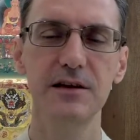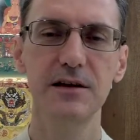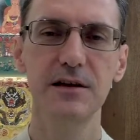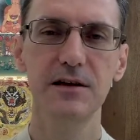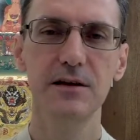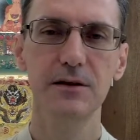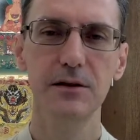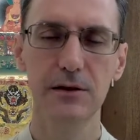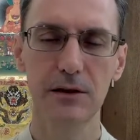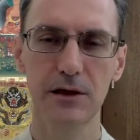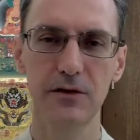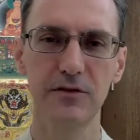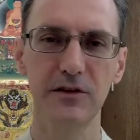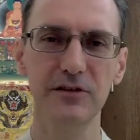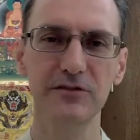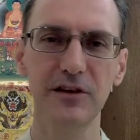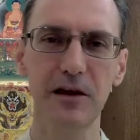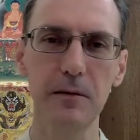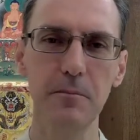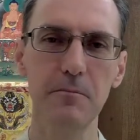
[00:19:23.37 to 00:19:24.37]
say, things
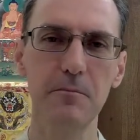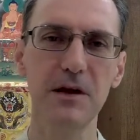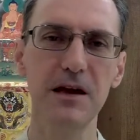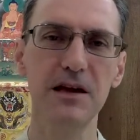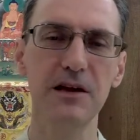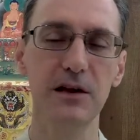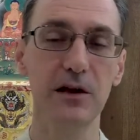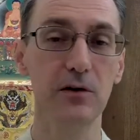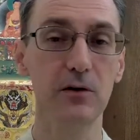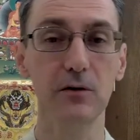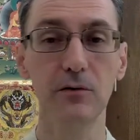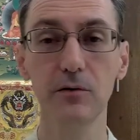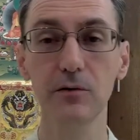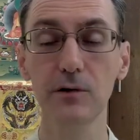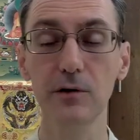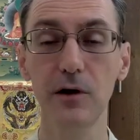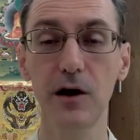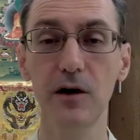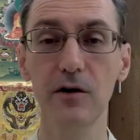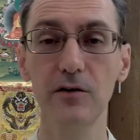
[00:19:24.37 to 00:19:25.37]
like meat or also
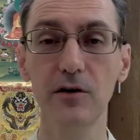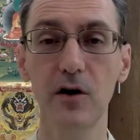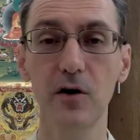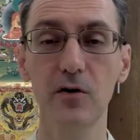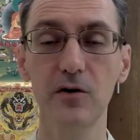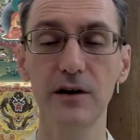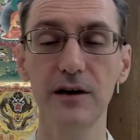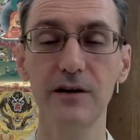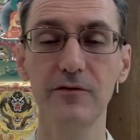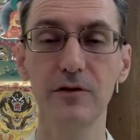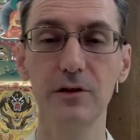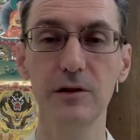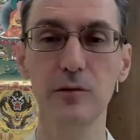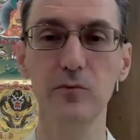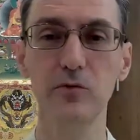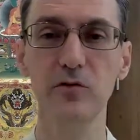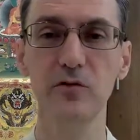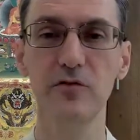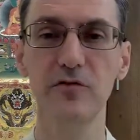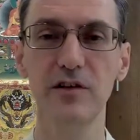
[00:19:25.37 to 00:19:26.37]
alcohol can have a
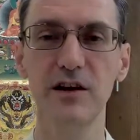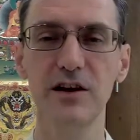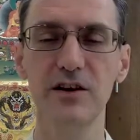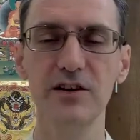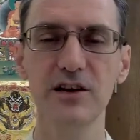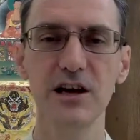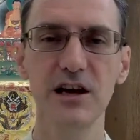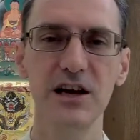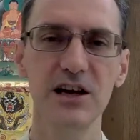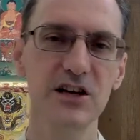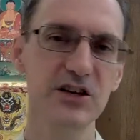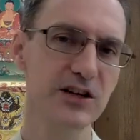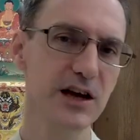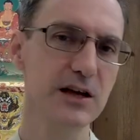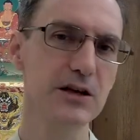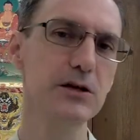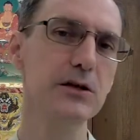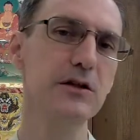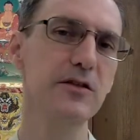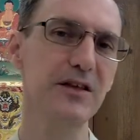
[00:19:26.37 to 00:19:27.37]
similar effect. It
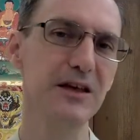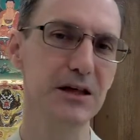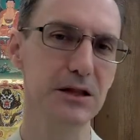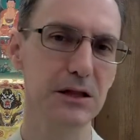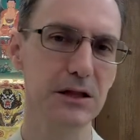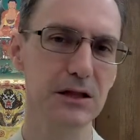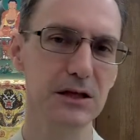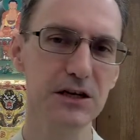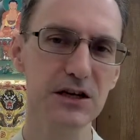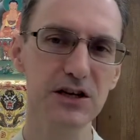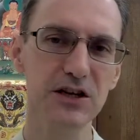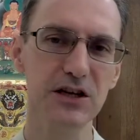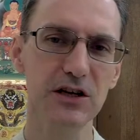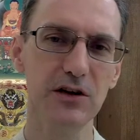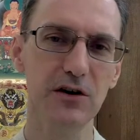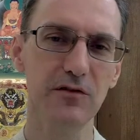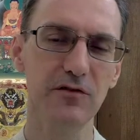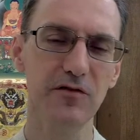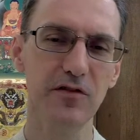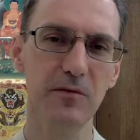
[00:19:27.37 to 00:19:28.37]
changes the acidity
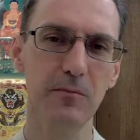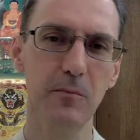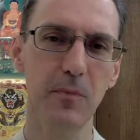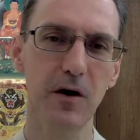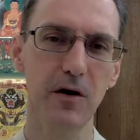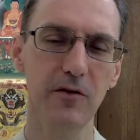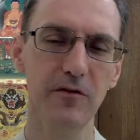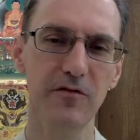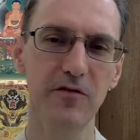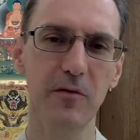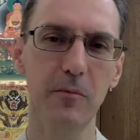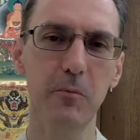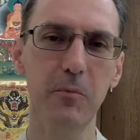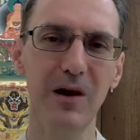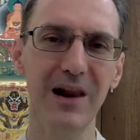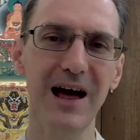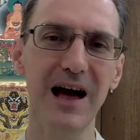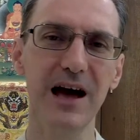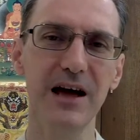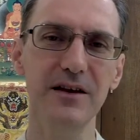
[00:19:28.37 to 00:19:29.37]
of the
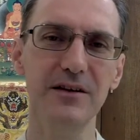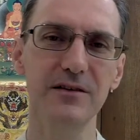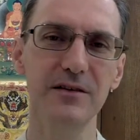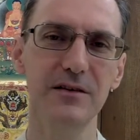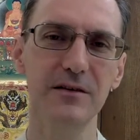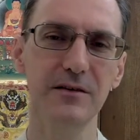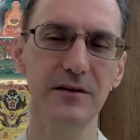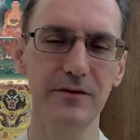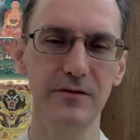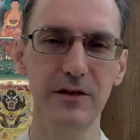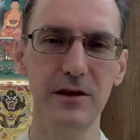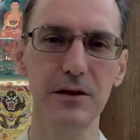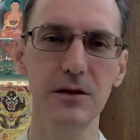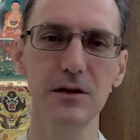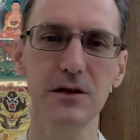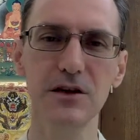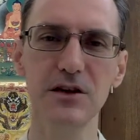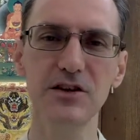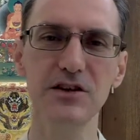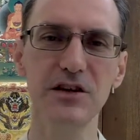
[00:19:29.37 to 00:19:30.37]
blood, the
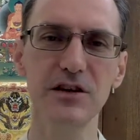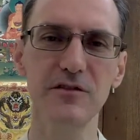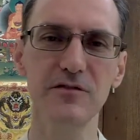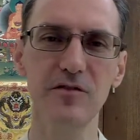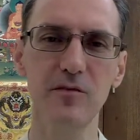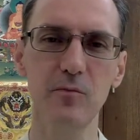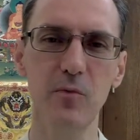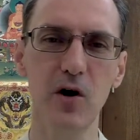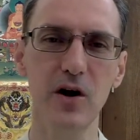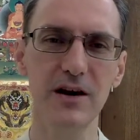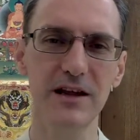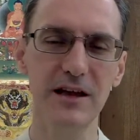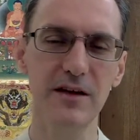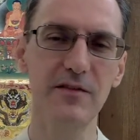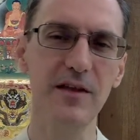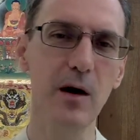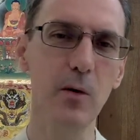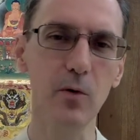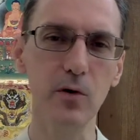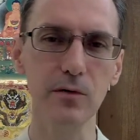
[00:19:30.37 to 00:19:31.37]
acidity of the body, and
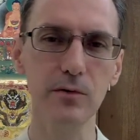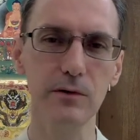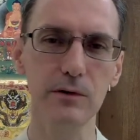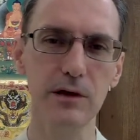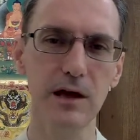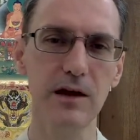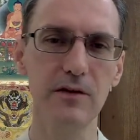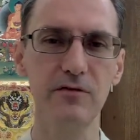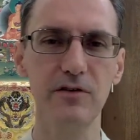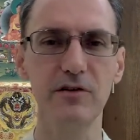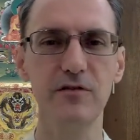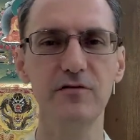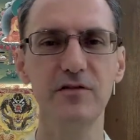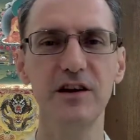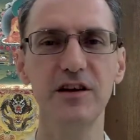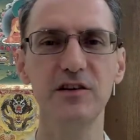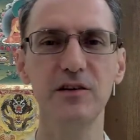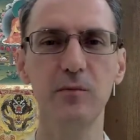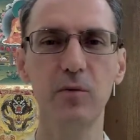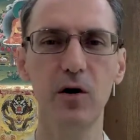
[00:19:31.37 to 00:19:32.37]
that will also have an
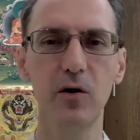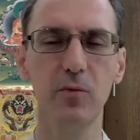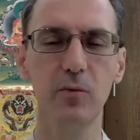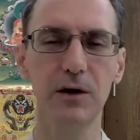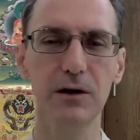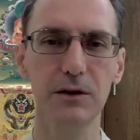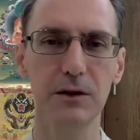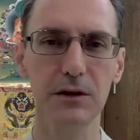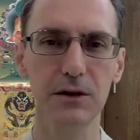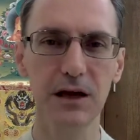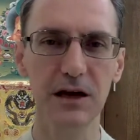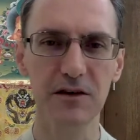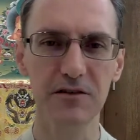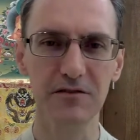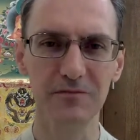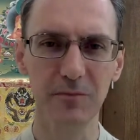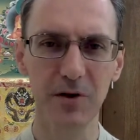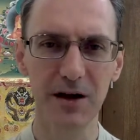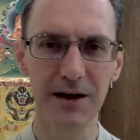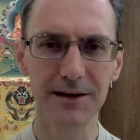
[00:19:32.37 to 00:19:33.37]
effect upon one's state of
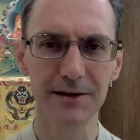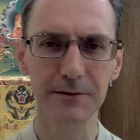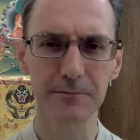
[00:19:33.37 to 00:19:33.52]
mind.